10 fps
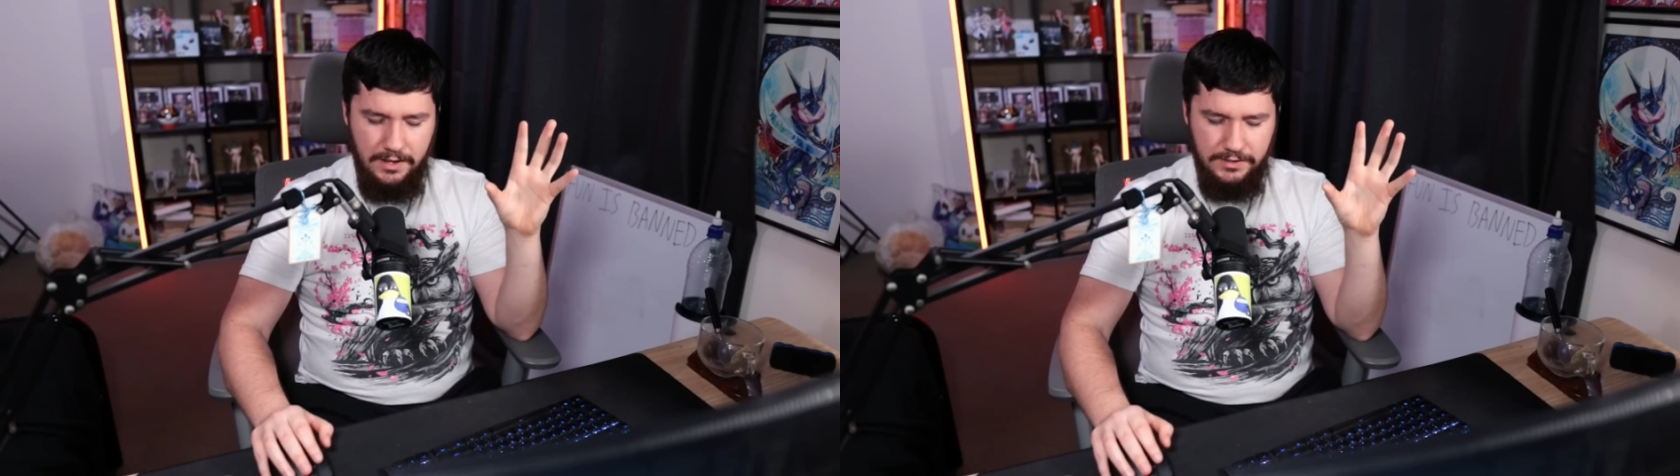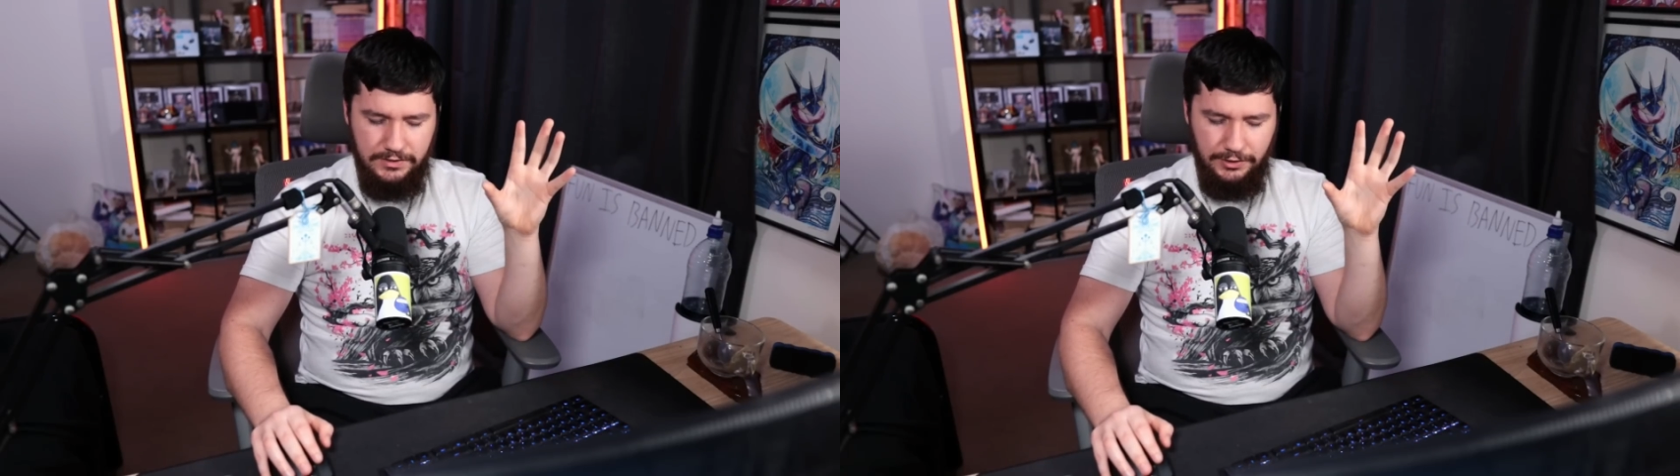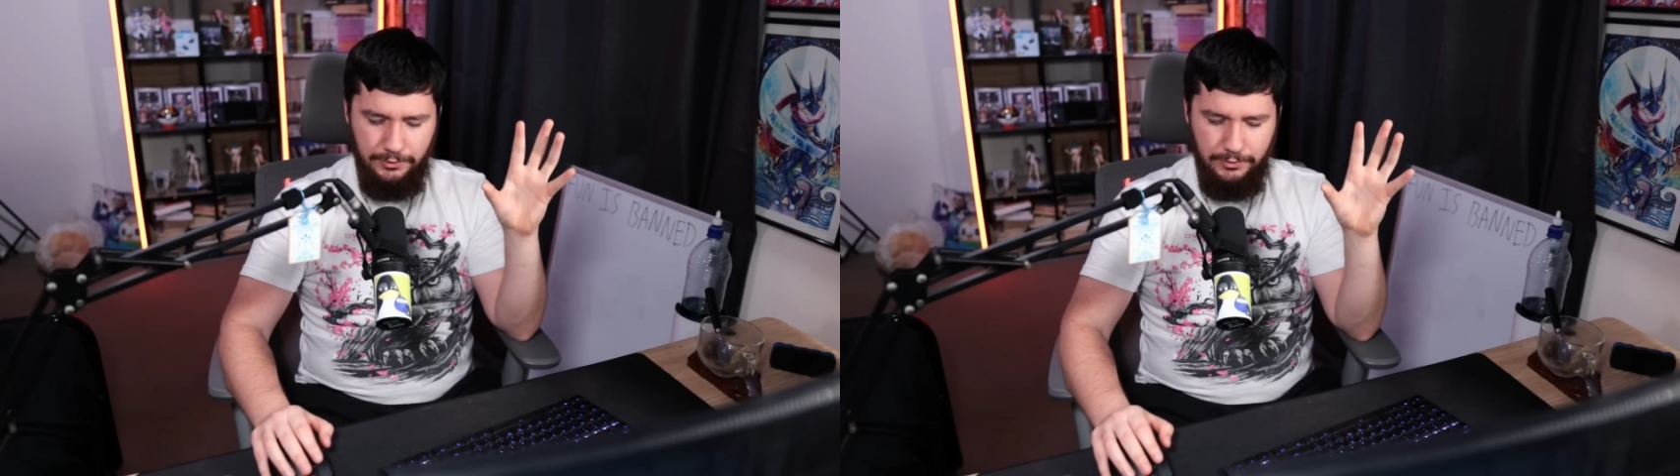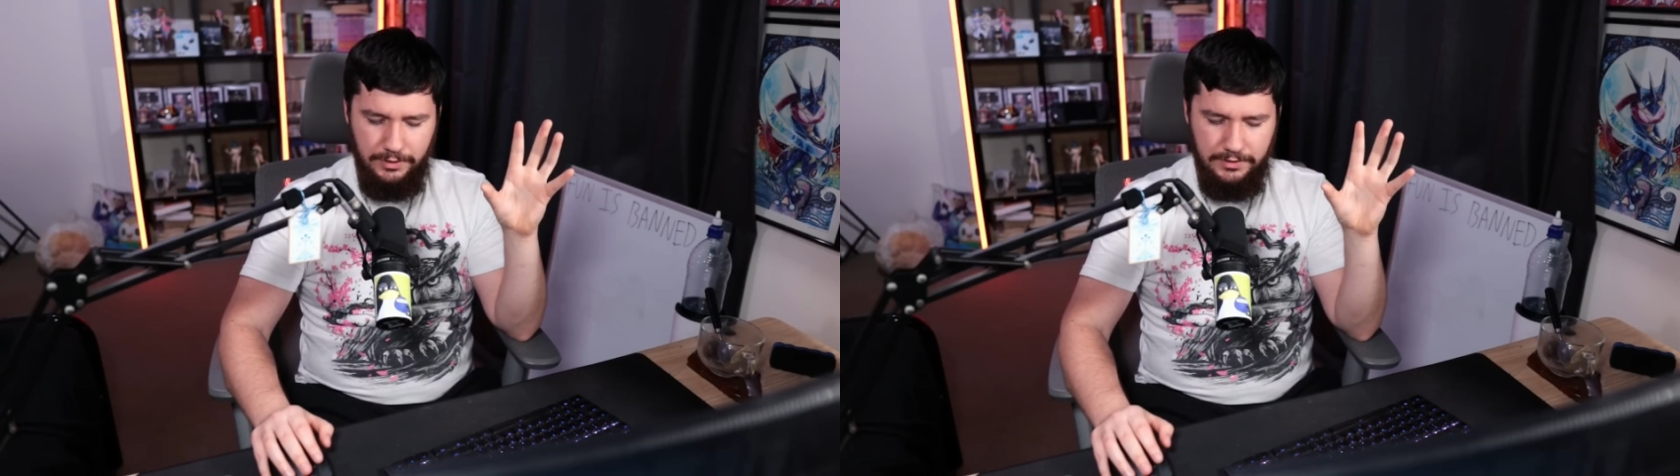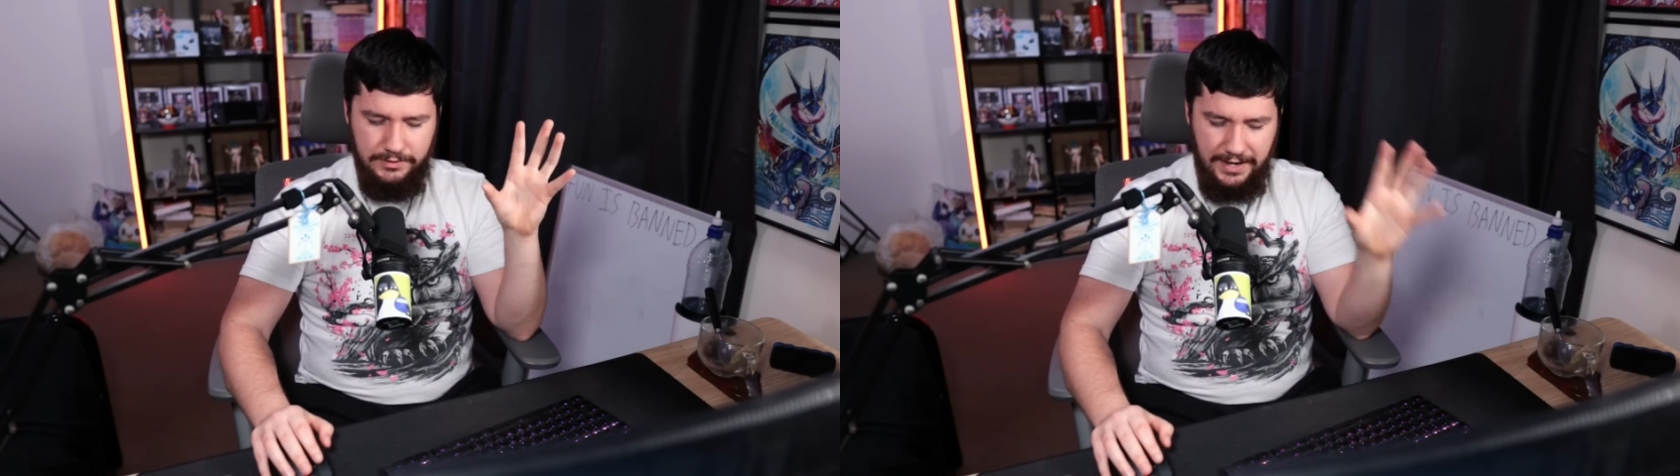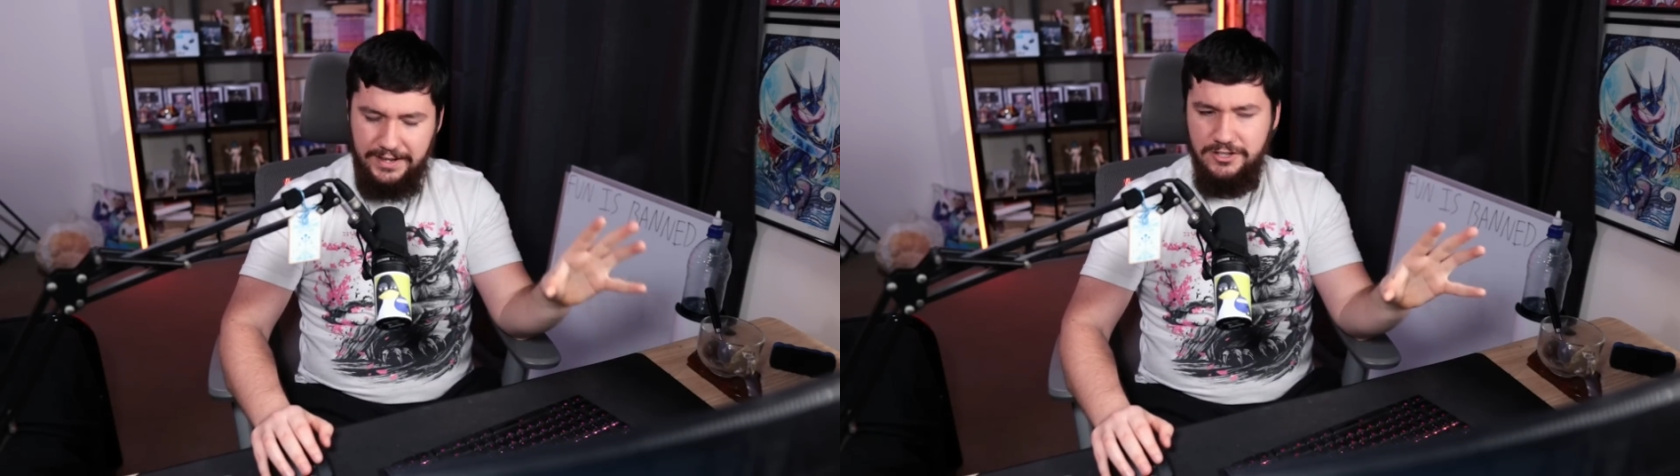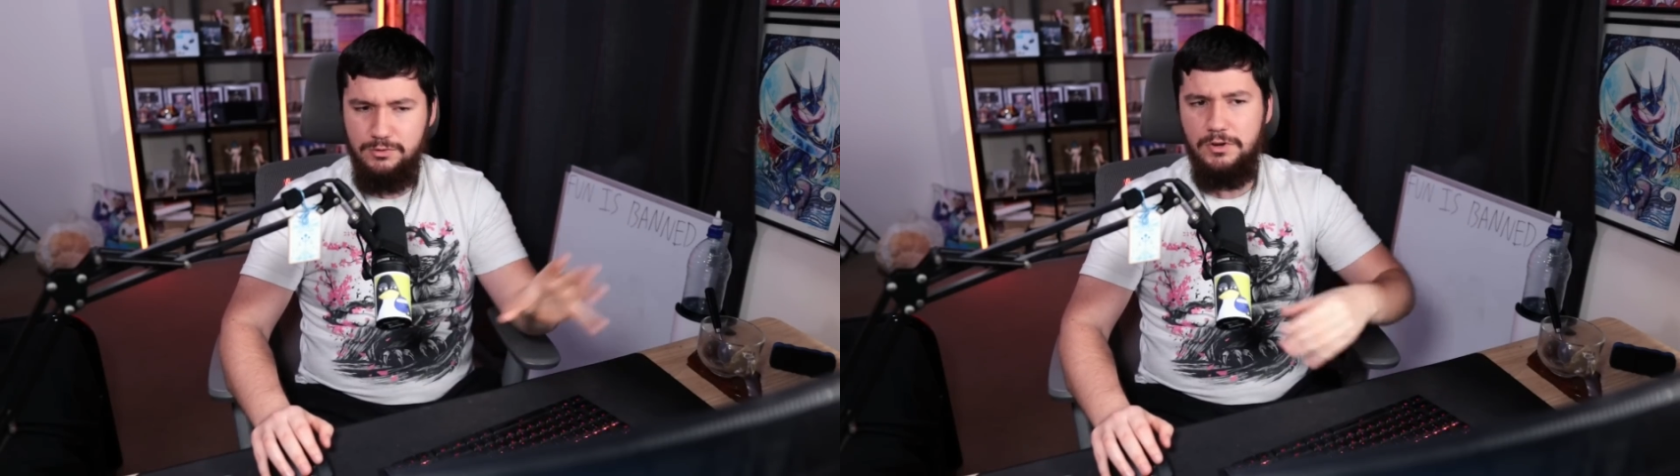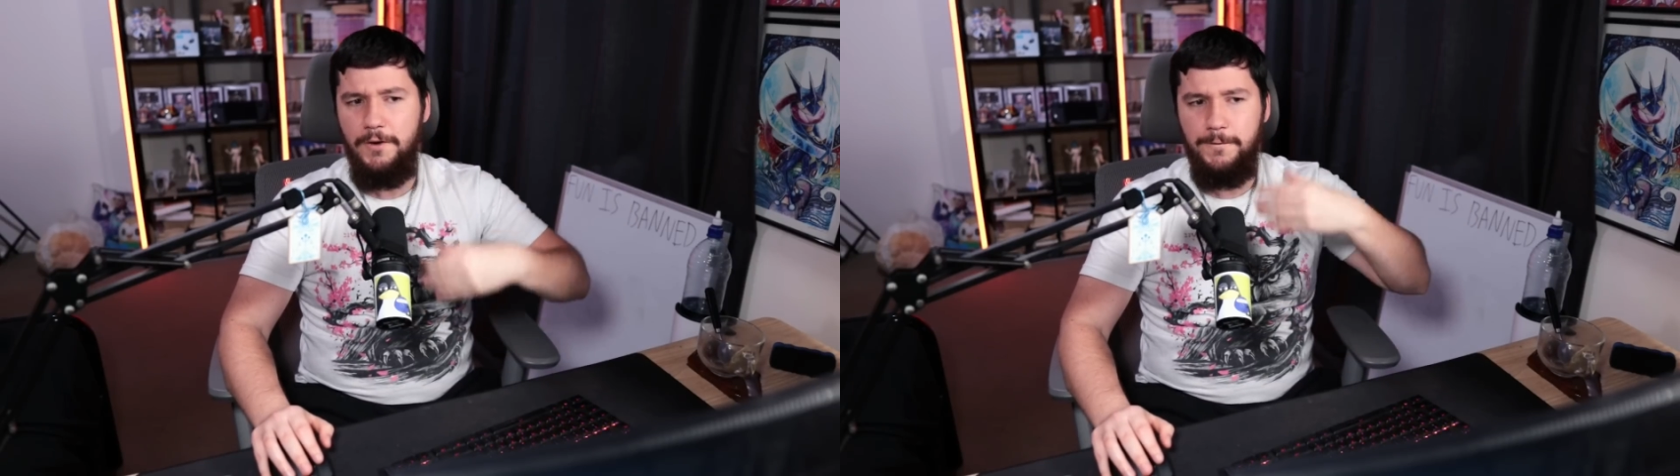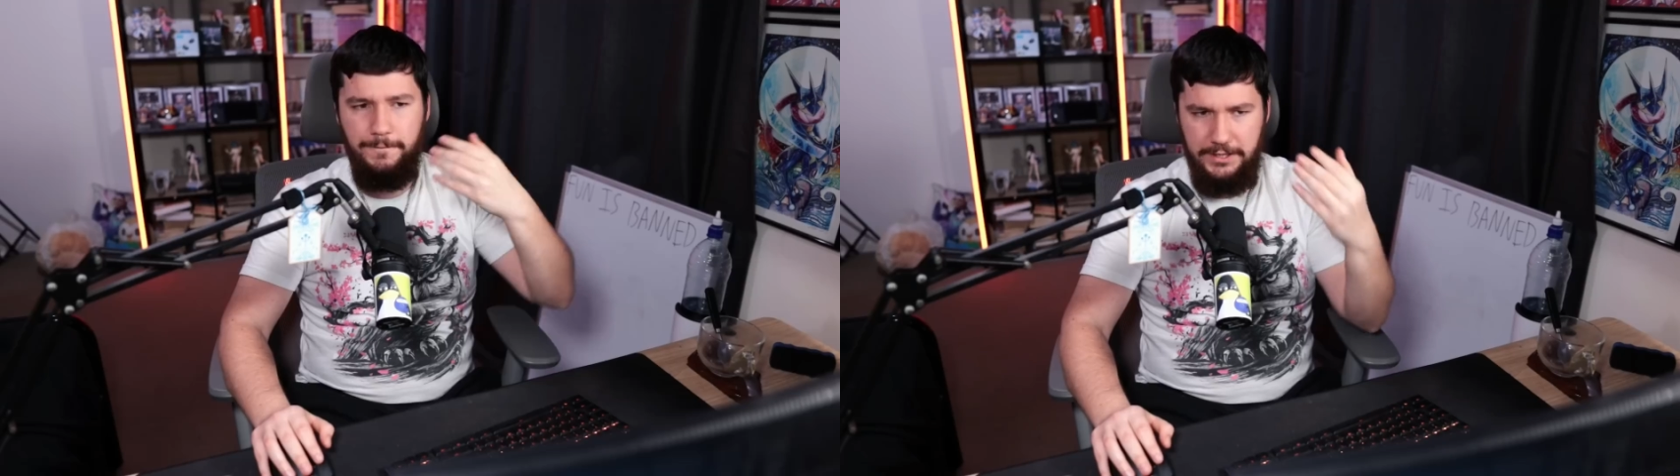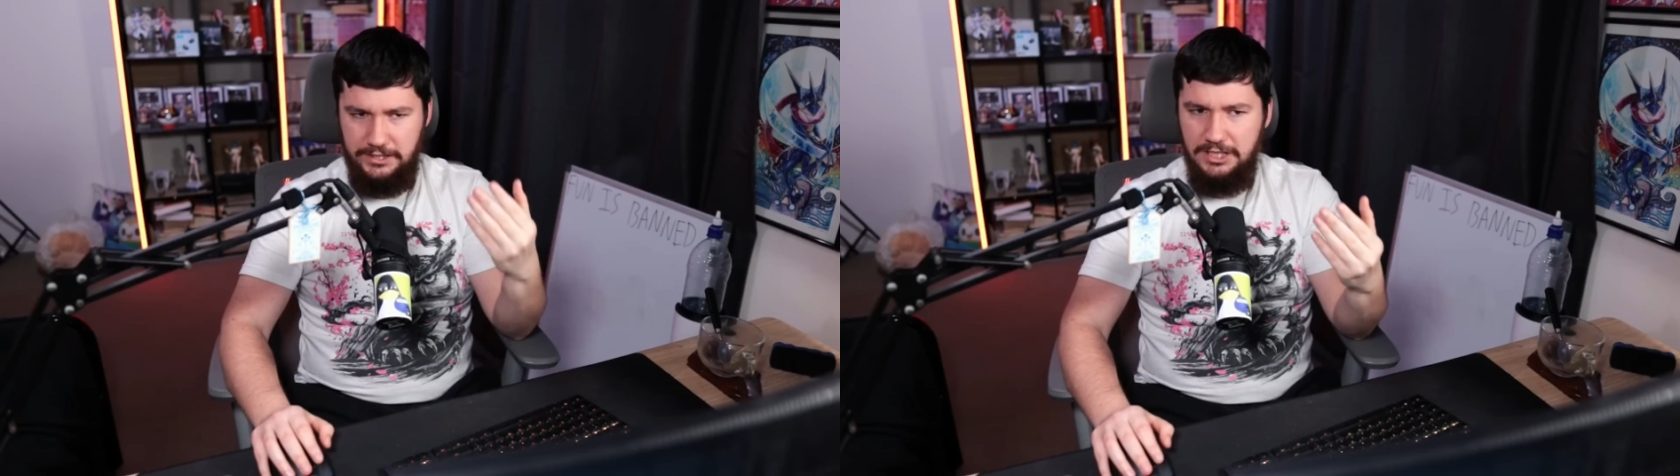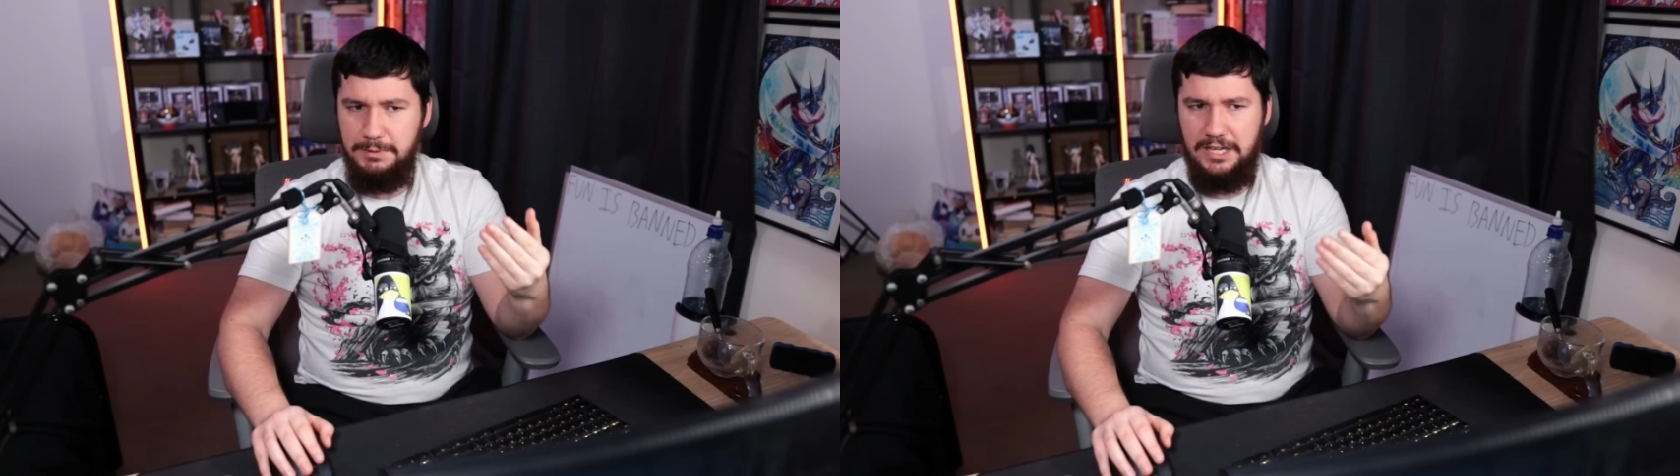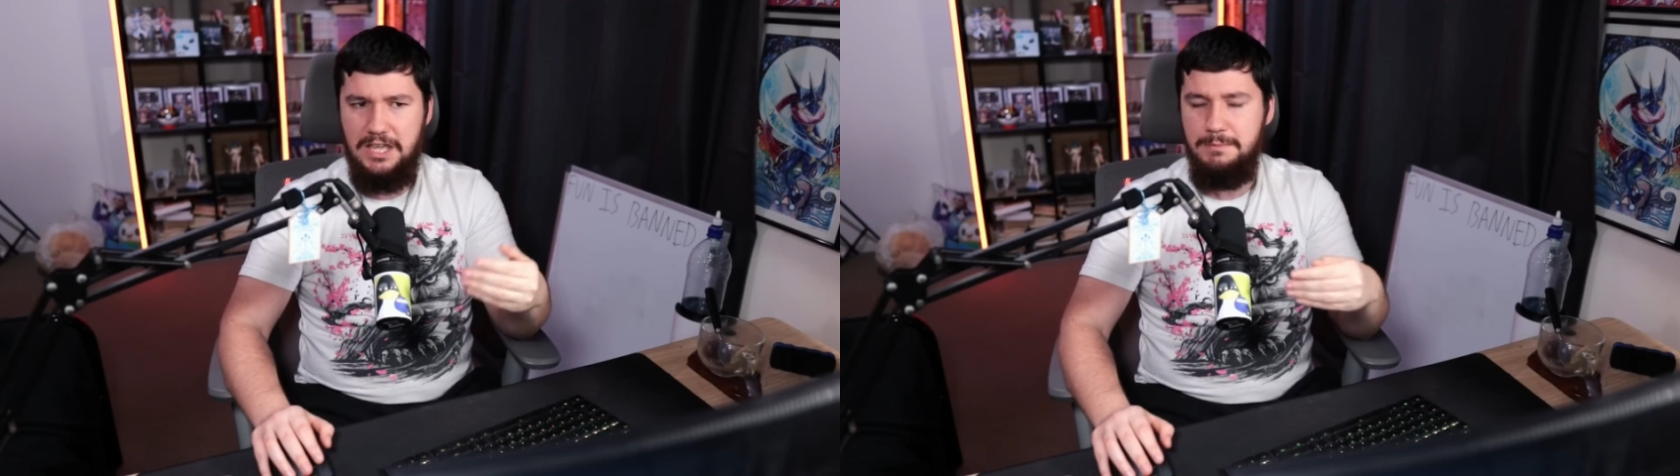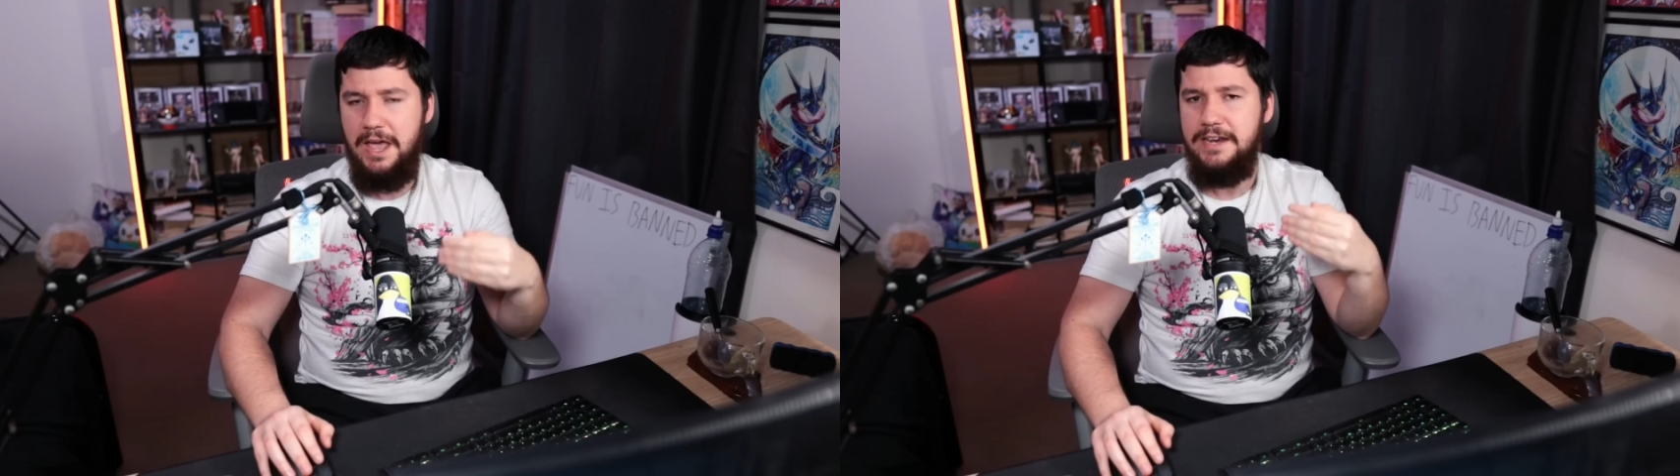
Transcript: So Daniel officially became